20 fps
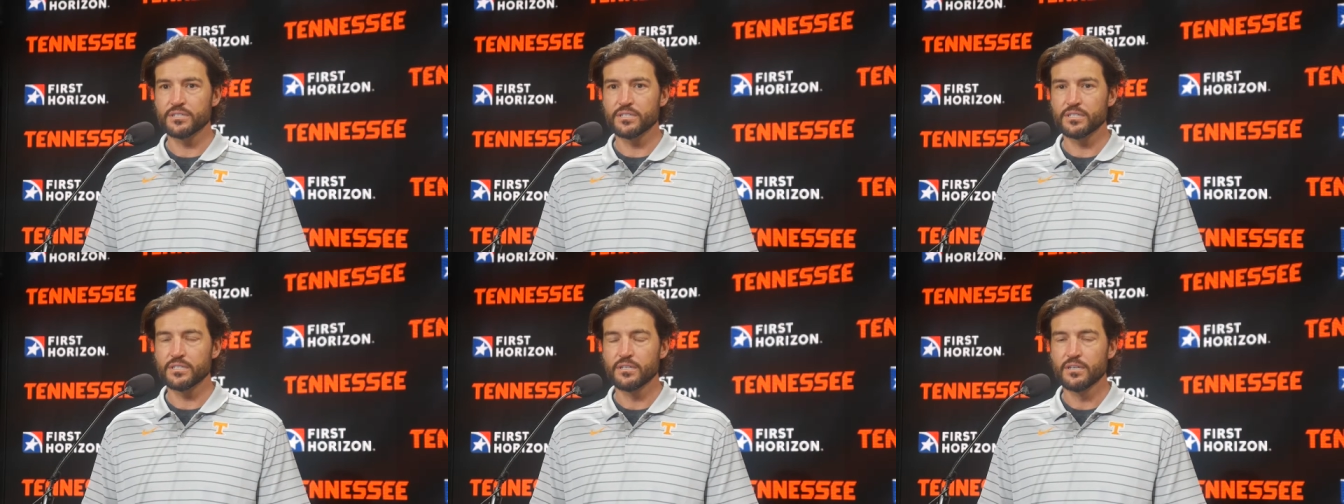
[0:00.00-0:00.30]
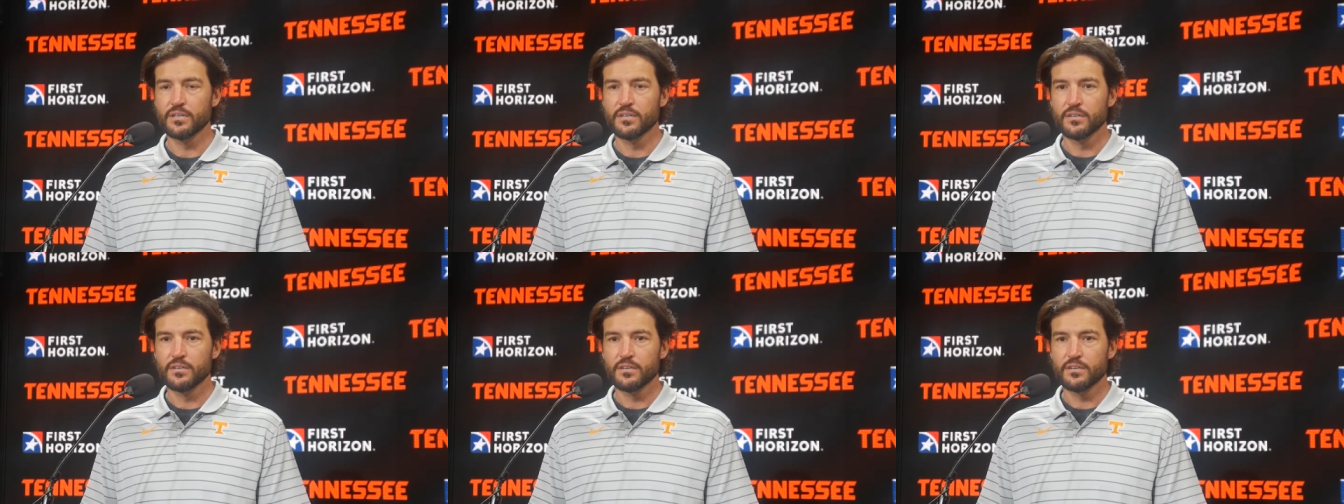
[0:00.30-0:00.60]
And
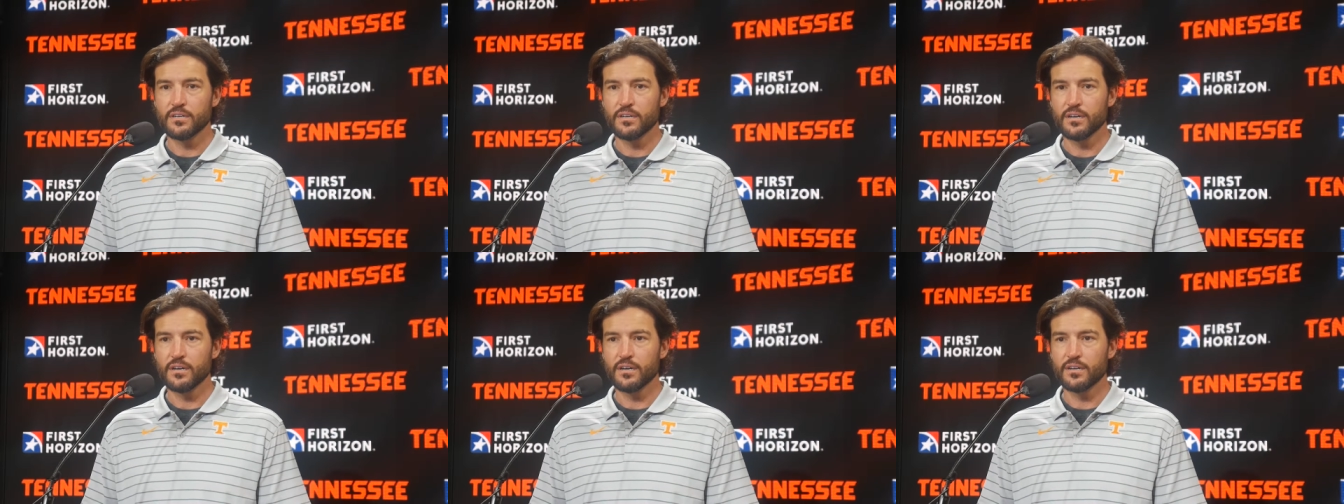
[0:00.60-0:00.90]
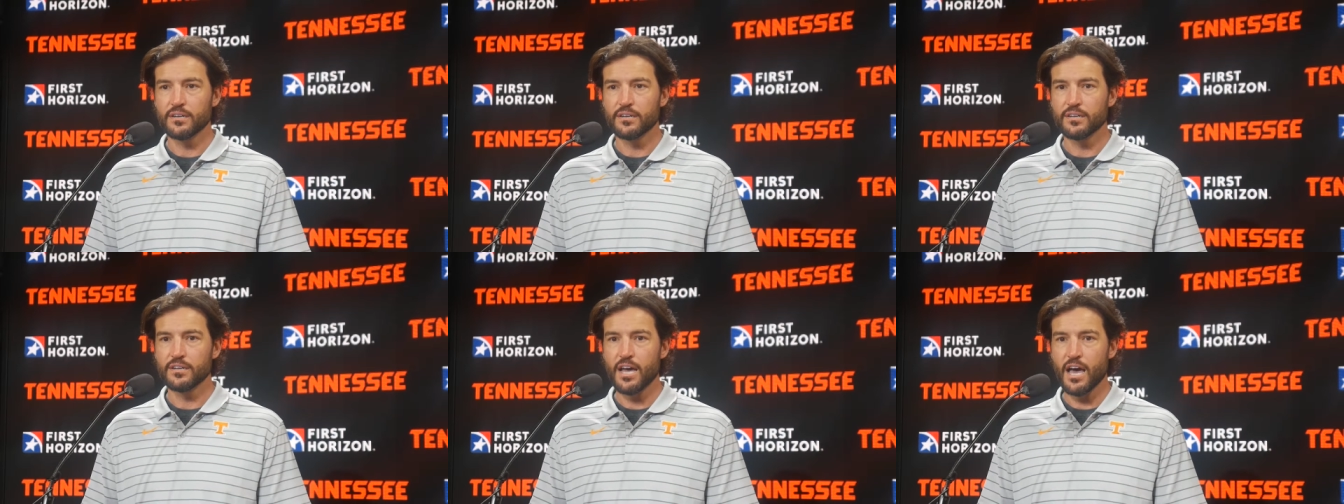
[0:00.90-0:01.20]

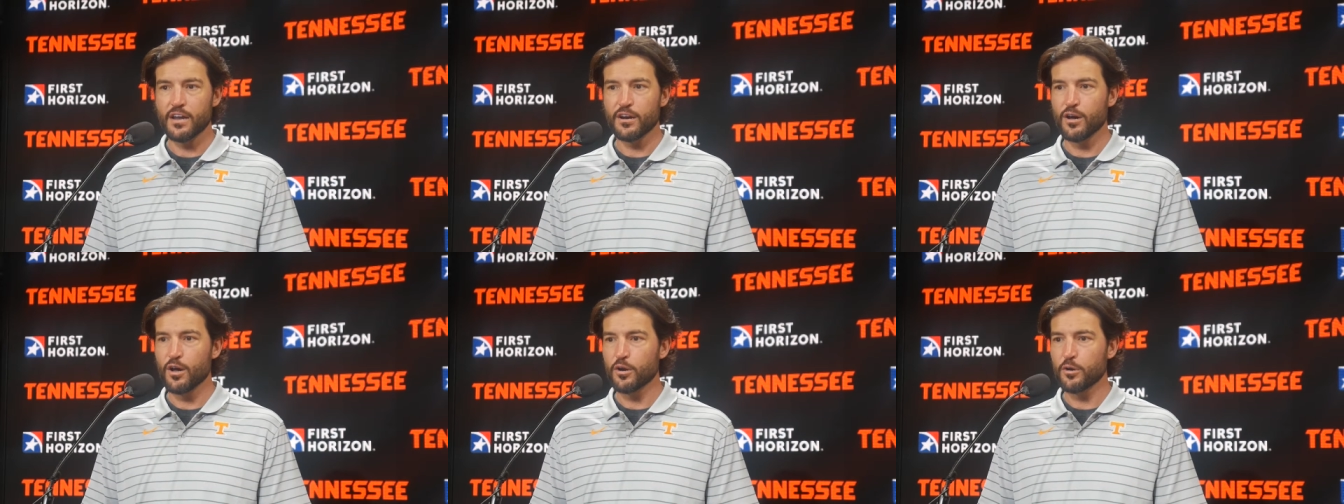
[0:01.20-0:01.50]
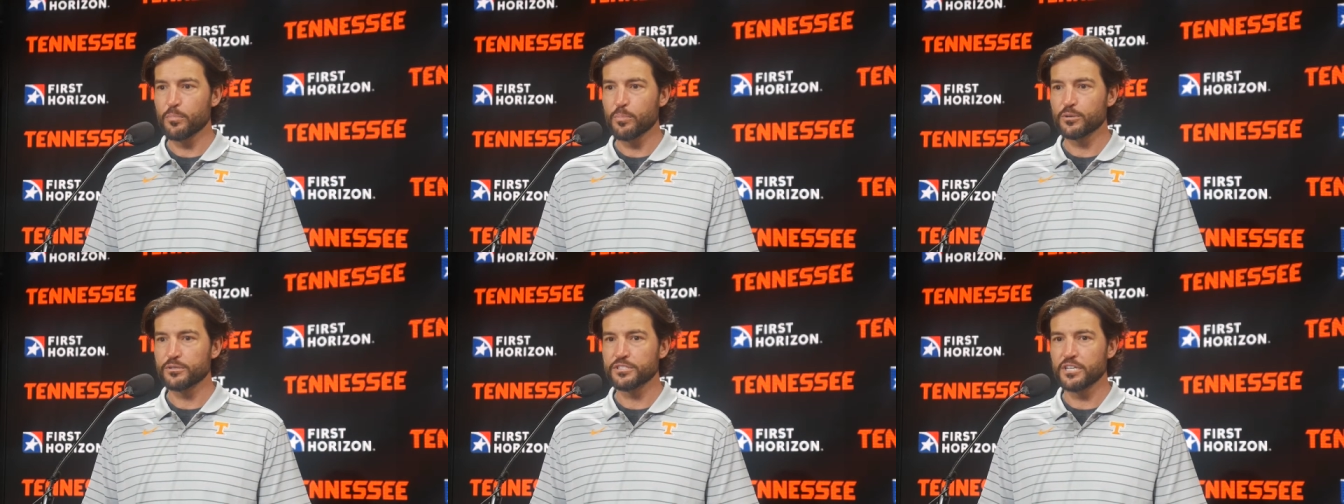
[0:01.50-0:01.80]
not
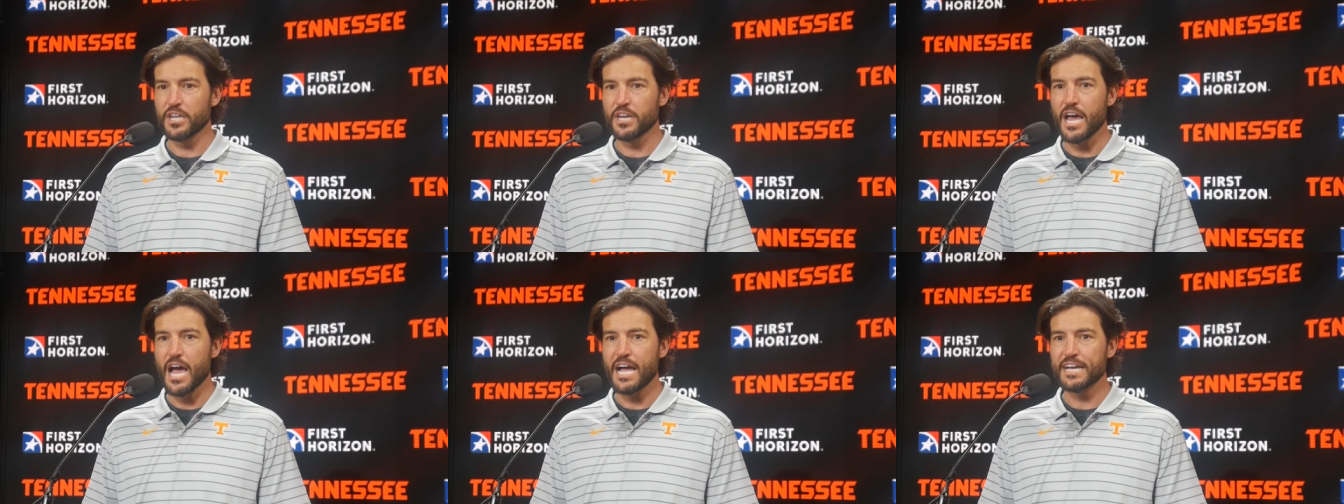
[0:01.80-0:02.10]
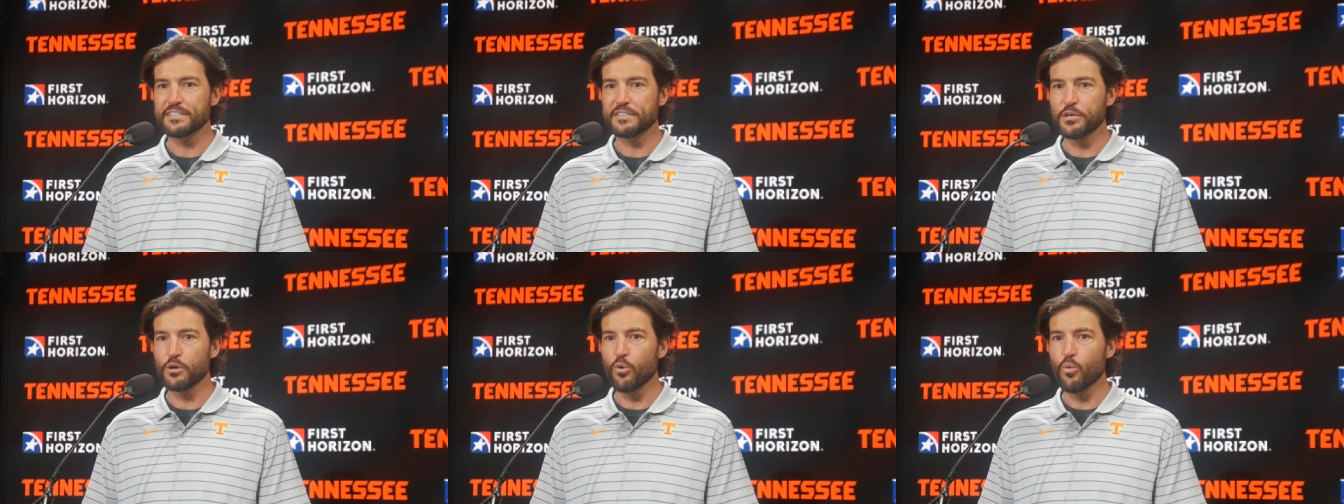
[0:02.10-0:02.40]
100%
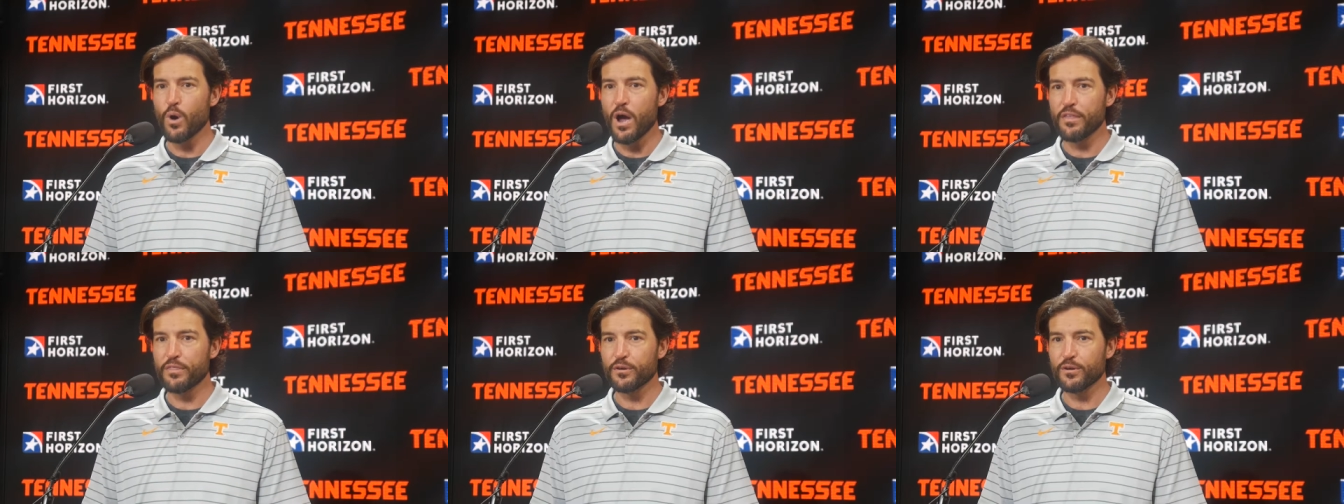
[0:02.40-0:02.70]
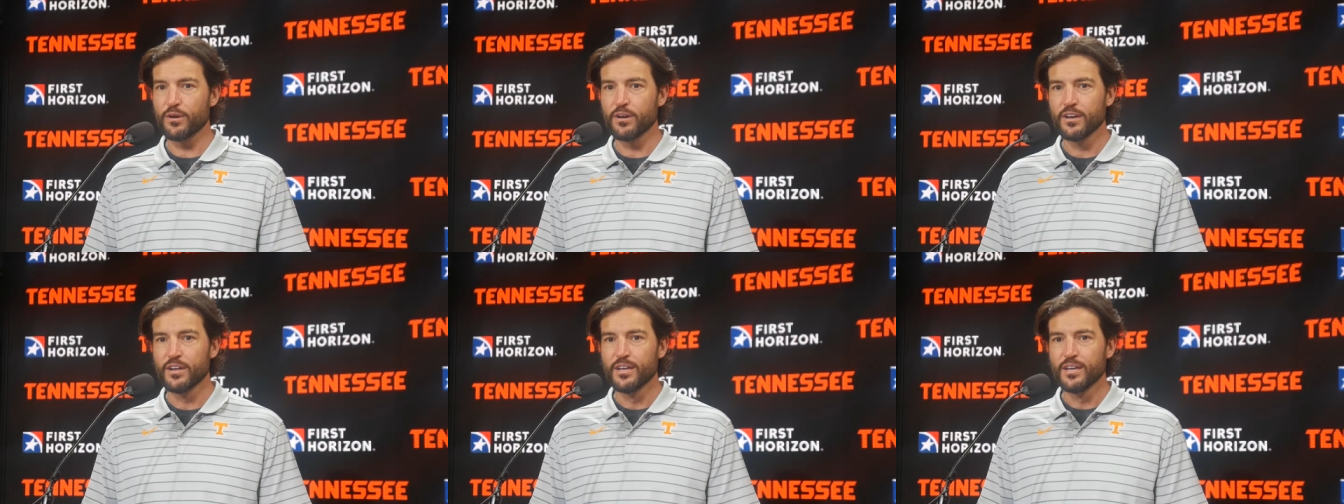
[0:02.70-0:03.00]
ideal
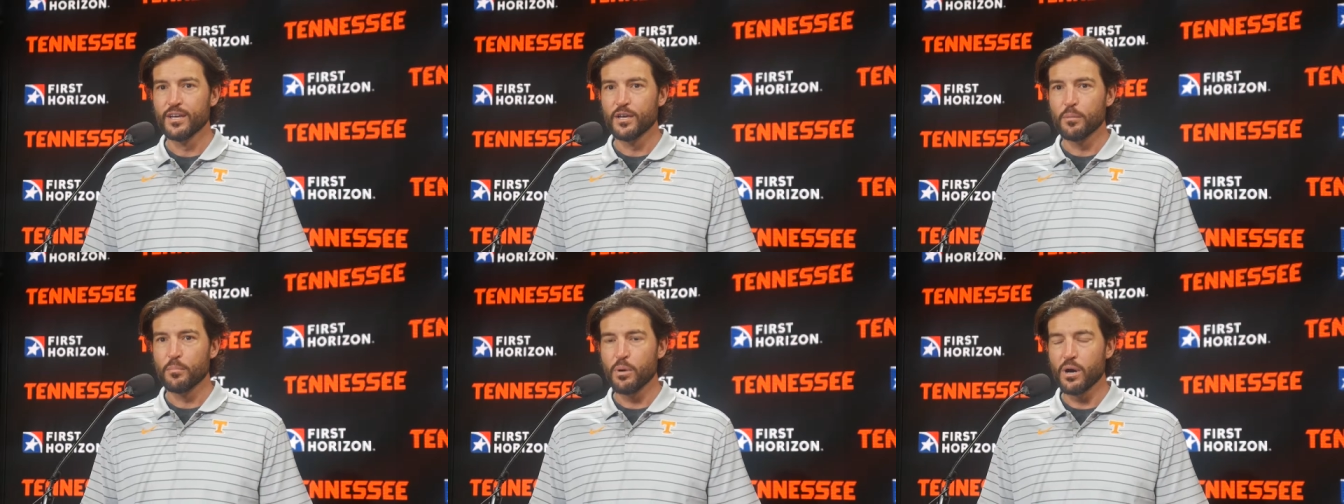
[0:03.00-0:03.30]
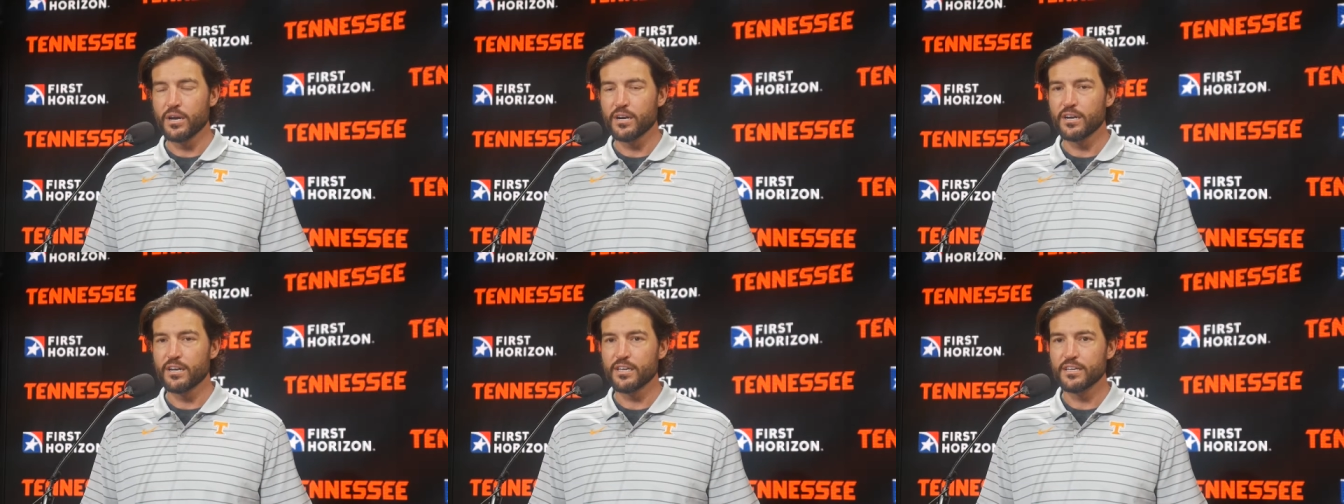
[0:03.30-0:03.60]
weather,
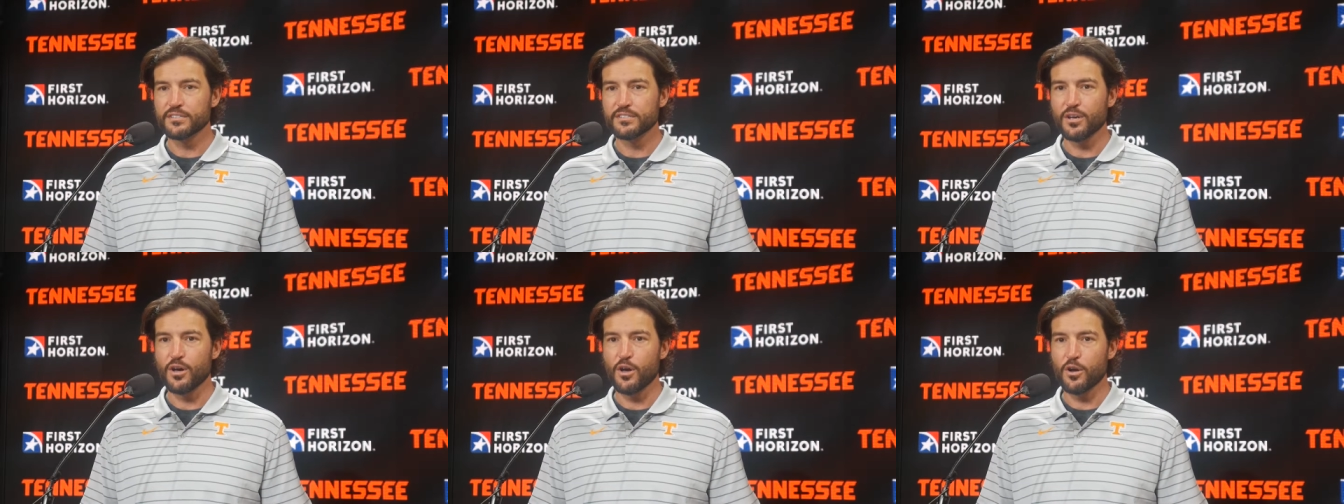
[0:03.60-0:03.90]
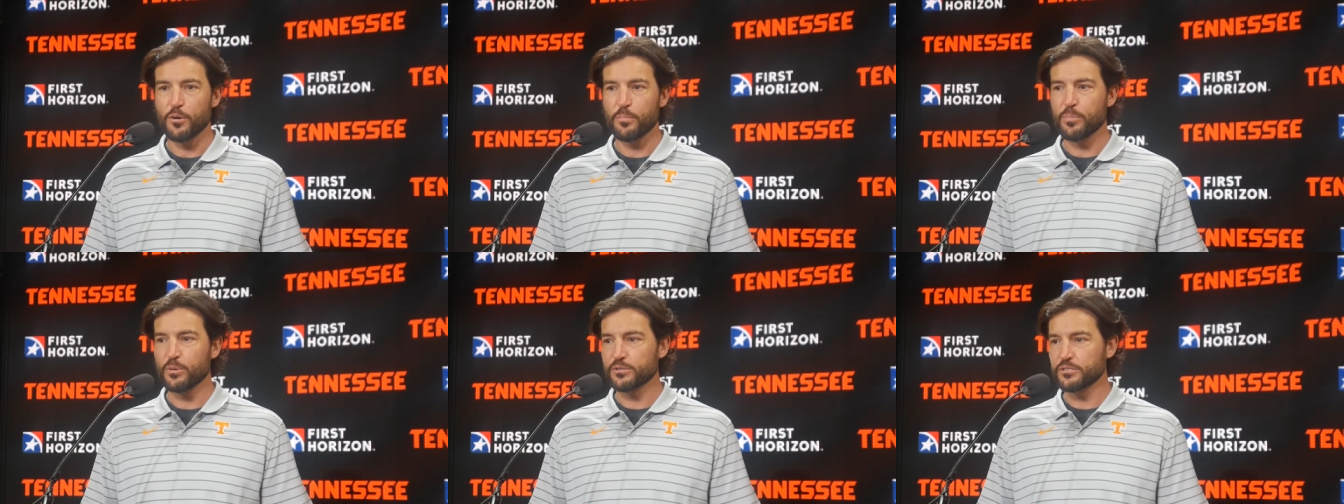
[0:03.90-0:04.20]
but it is
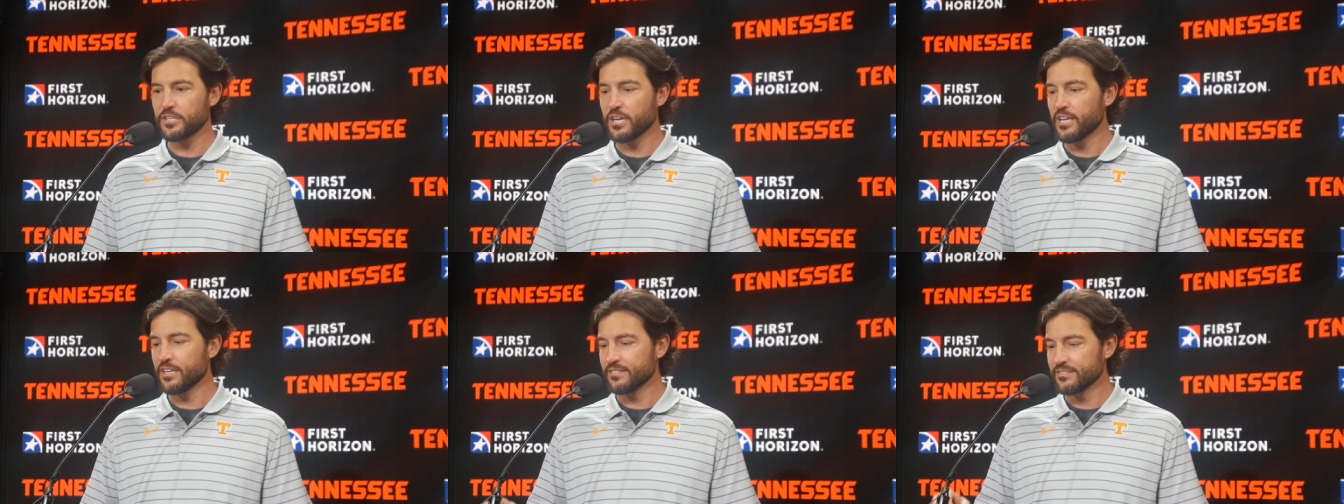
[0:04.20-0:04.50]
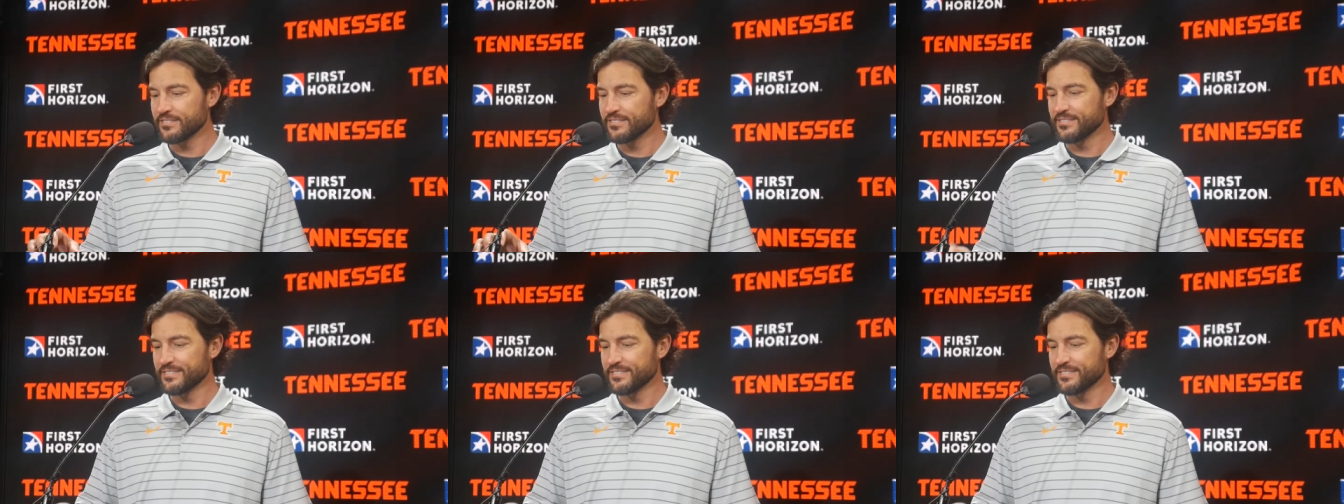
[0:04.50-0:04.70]
100%,